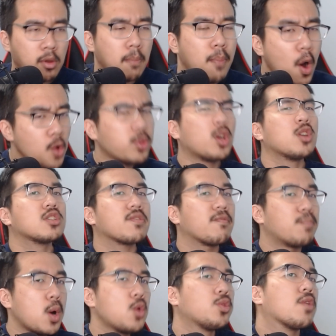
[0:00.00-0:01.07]
Both
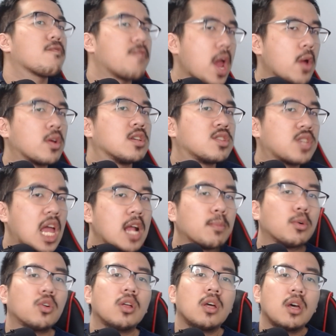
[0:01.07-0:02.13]
are very
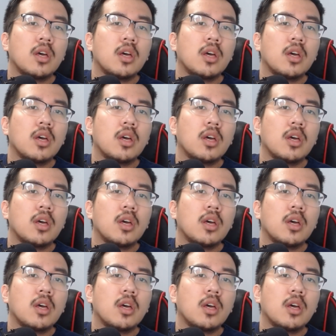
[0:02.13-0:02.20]
stable